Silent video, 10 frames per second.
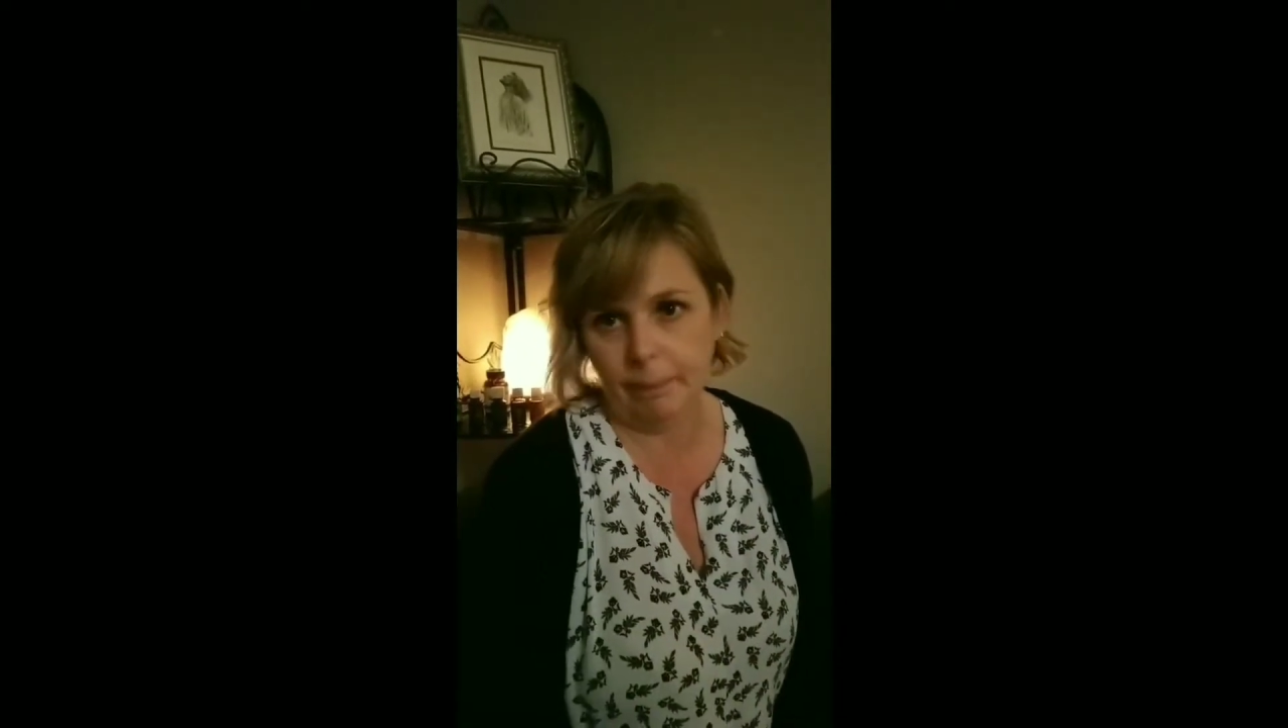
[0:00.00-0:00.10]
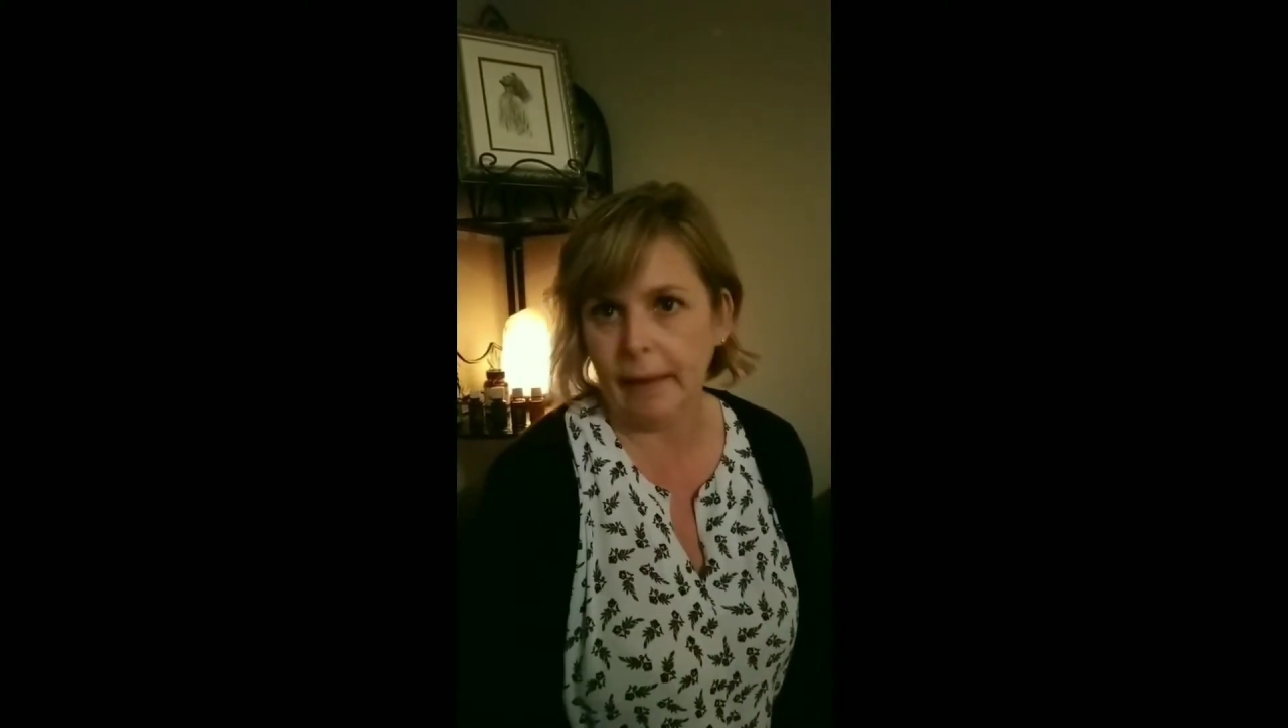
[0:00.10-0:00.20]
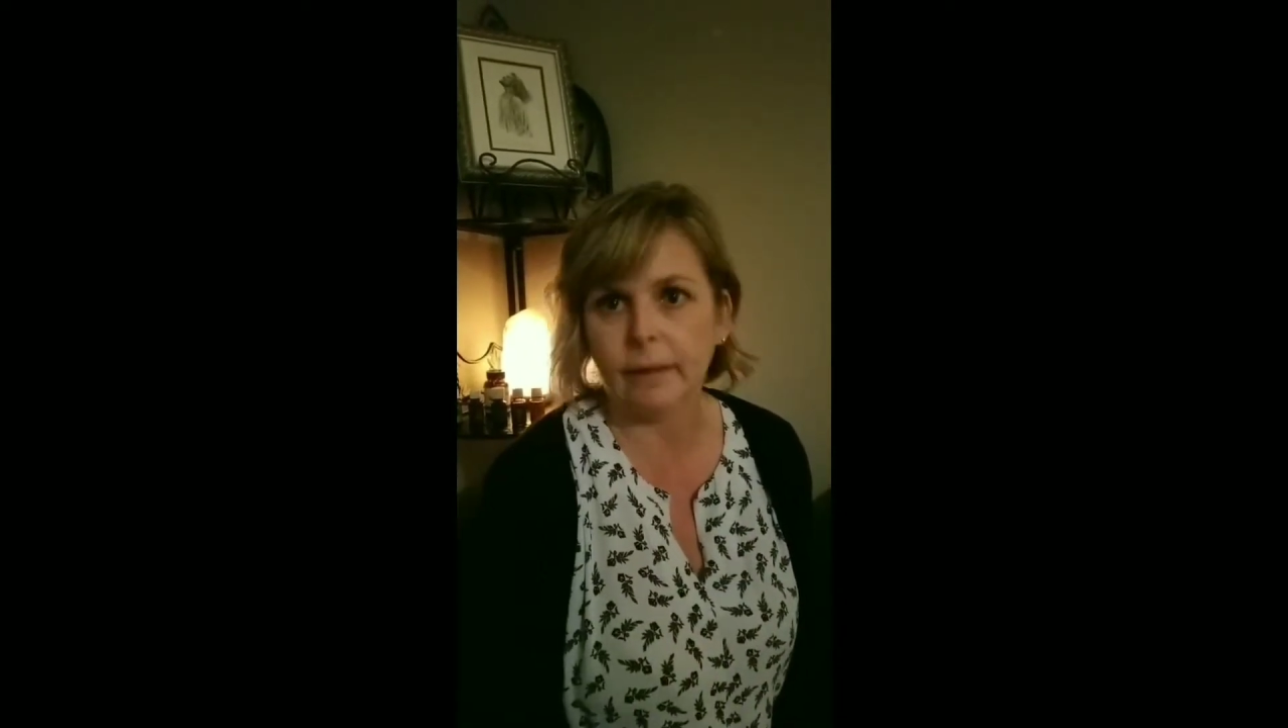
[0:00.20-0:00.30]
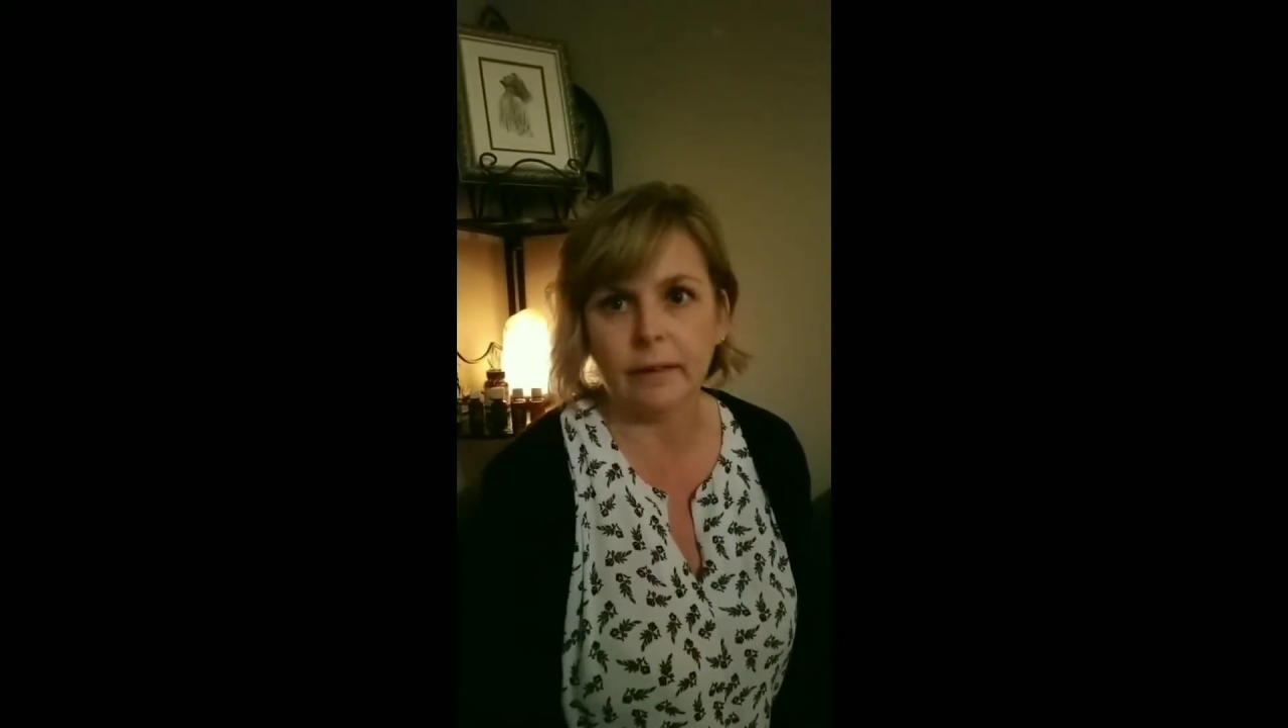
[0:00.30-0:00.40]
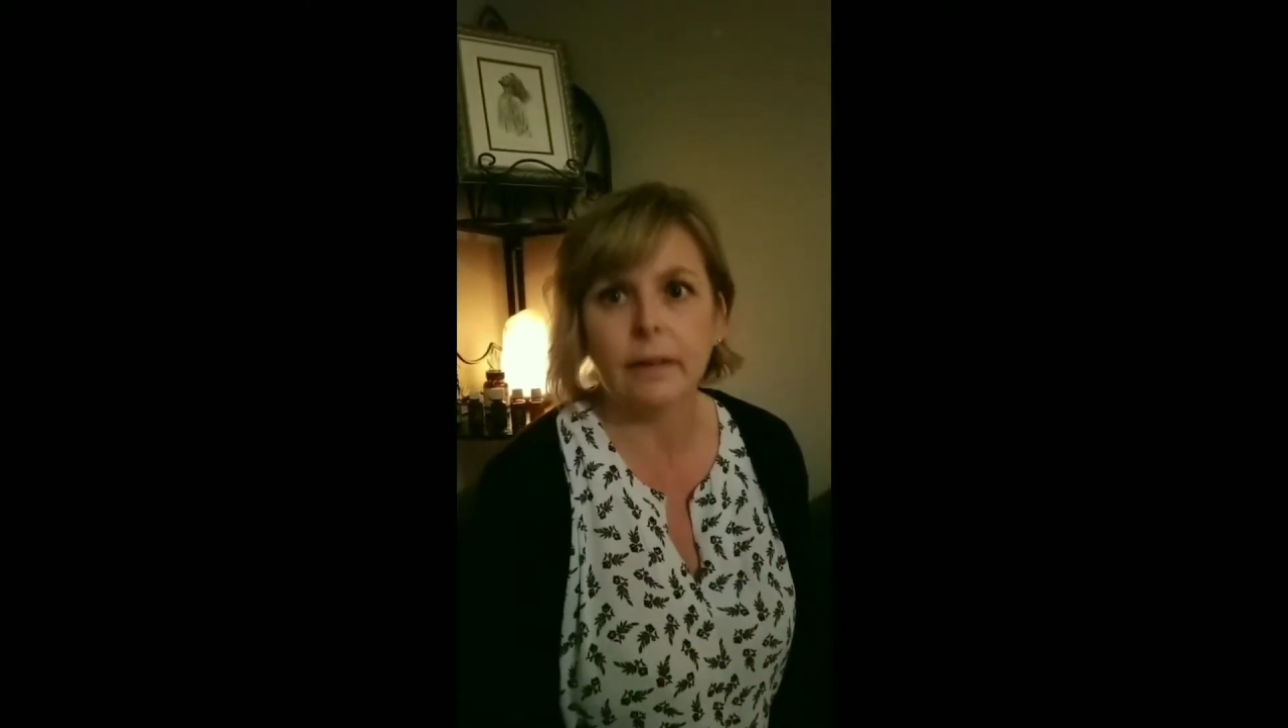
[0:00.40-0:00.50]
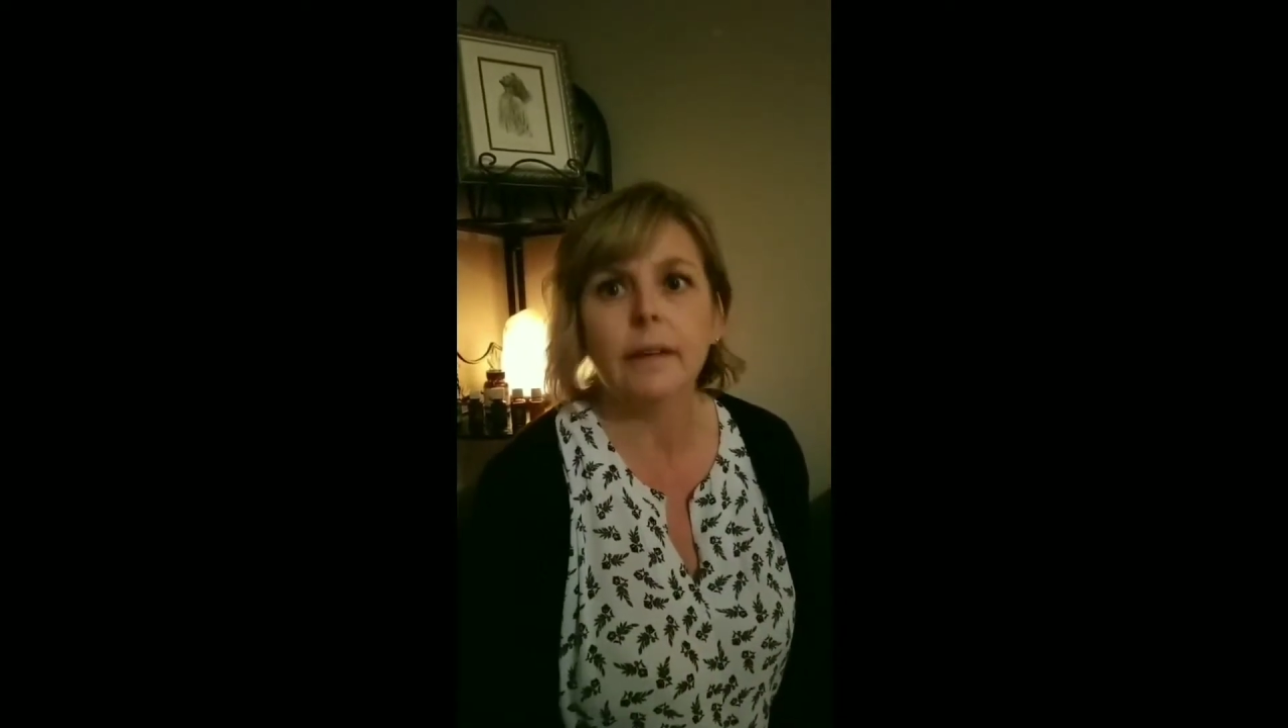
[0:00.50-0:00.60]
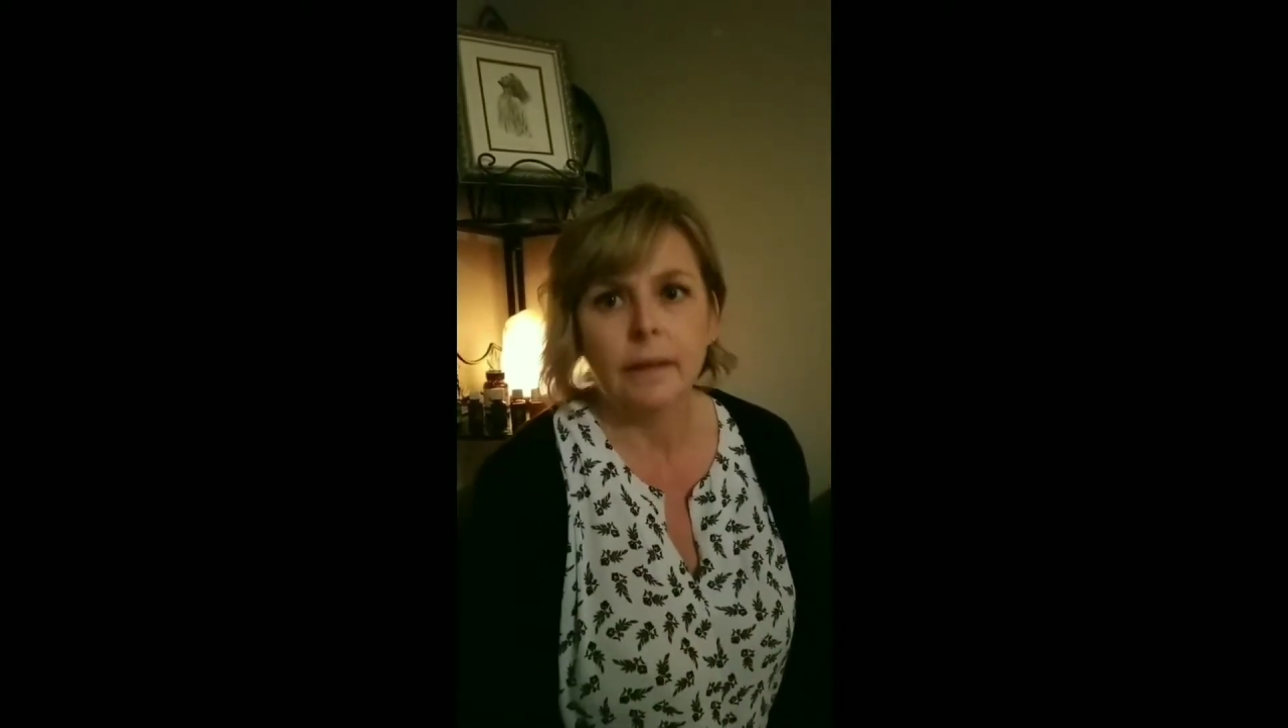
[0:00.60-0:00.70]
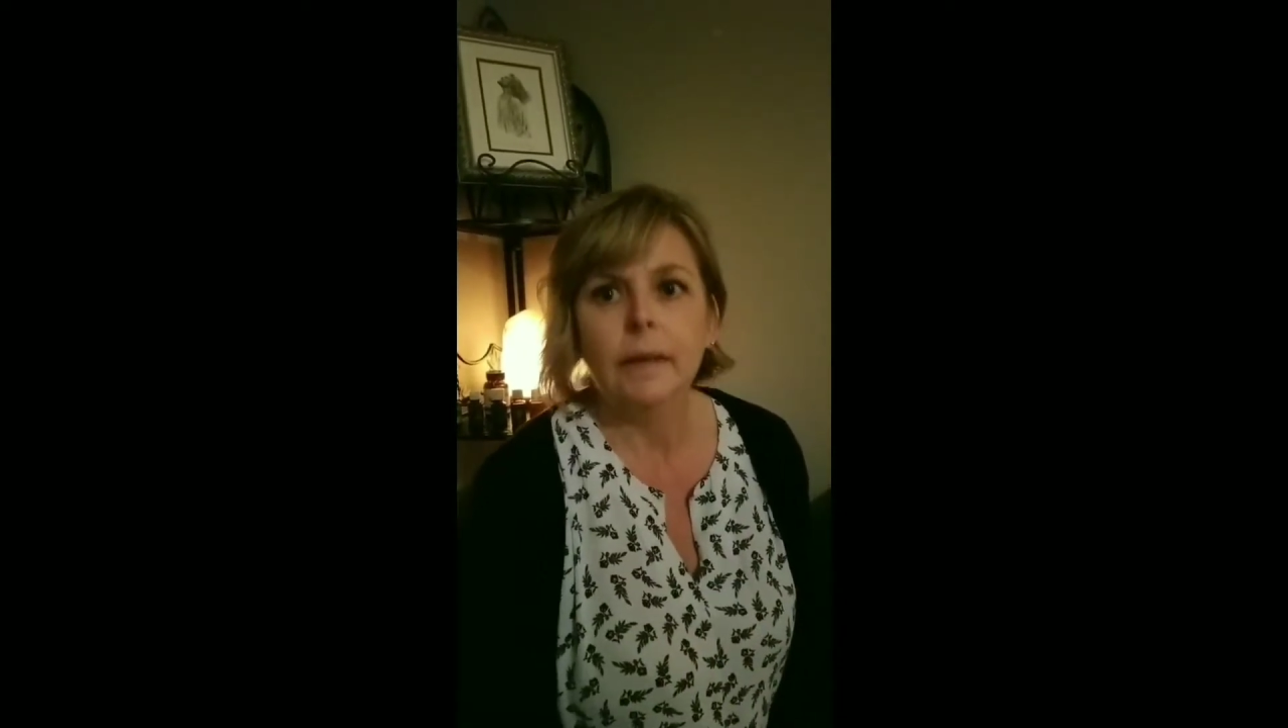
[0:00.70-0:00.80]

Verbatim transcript: better,